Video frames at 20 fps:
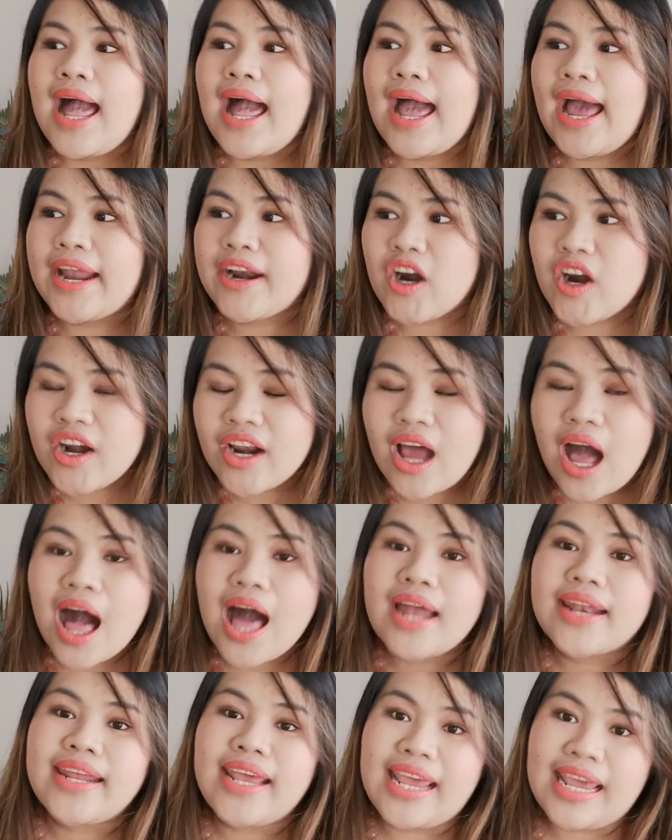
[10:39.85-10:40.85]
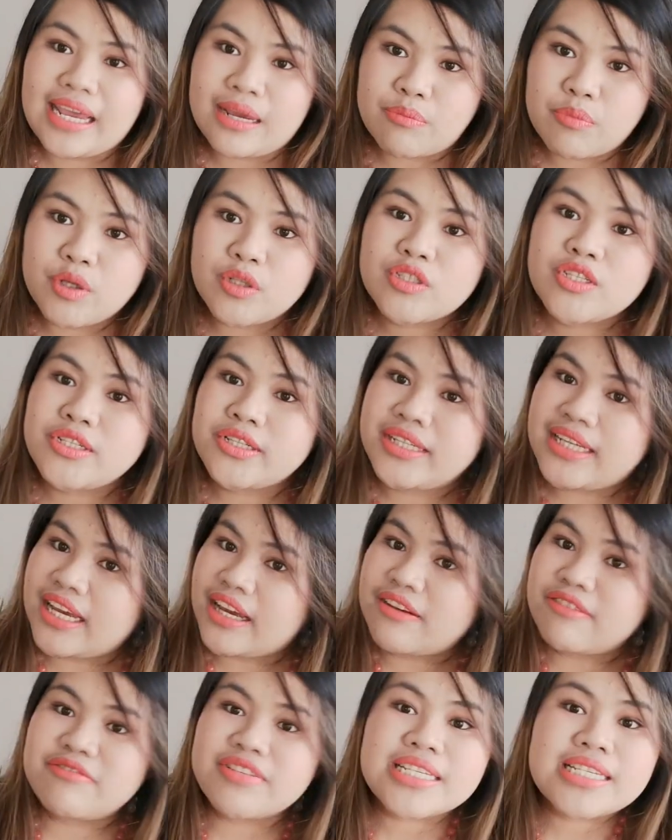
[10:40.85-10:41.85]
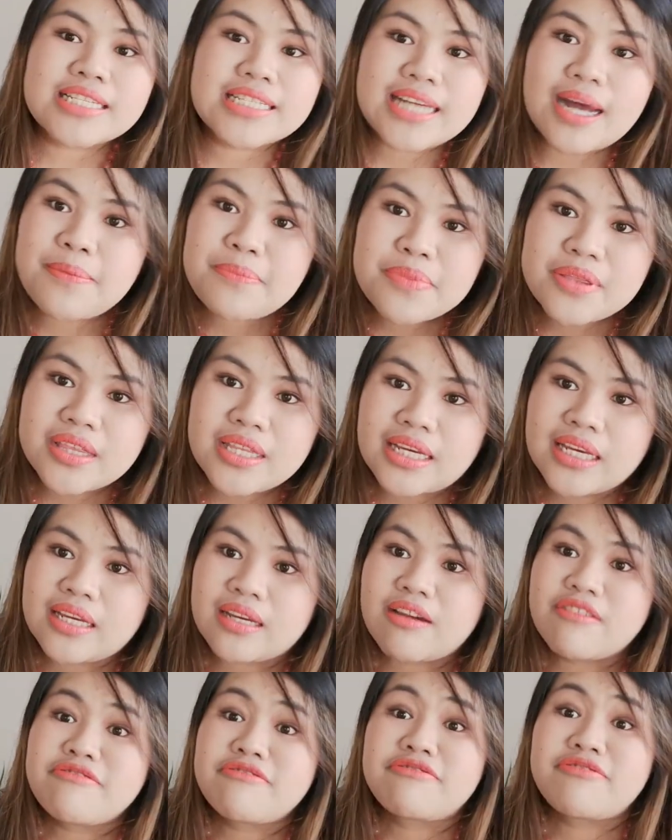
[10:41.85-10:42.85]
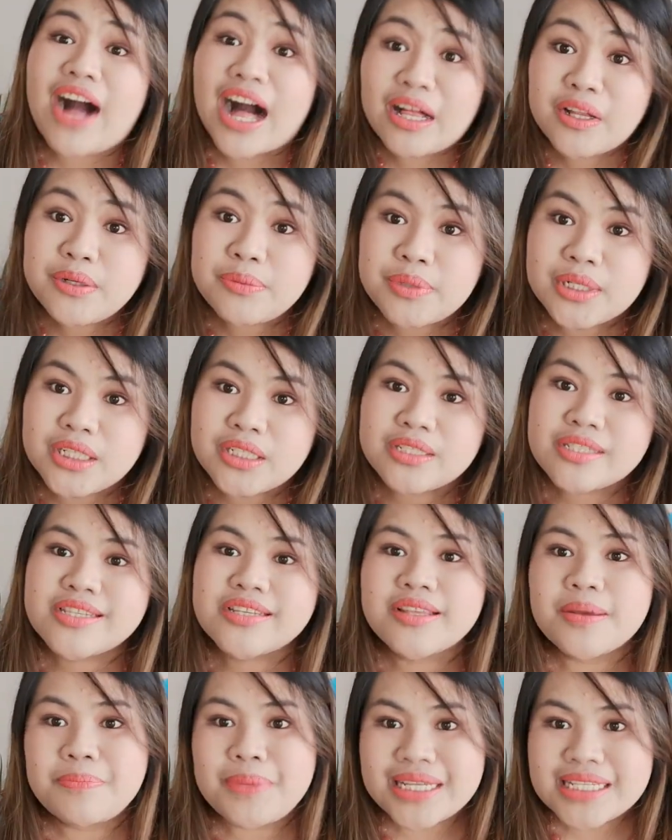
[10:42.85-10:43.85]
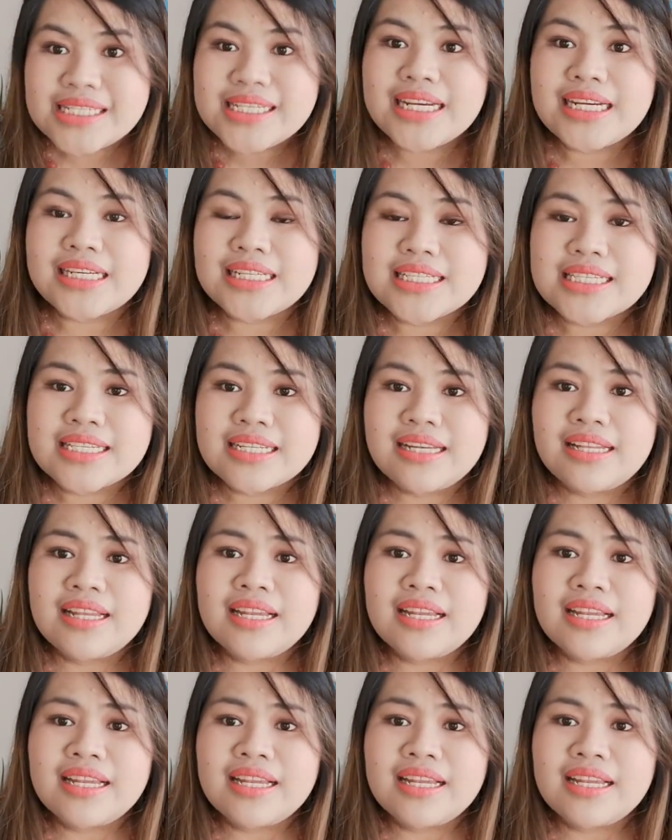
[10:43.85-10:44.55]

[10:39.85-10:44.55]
and are not able to give something valuable to the business.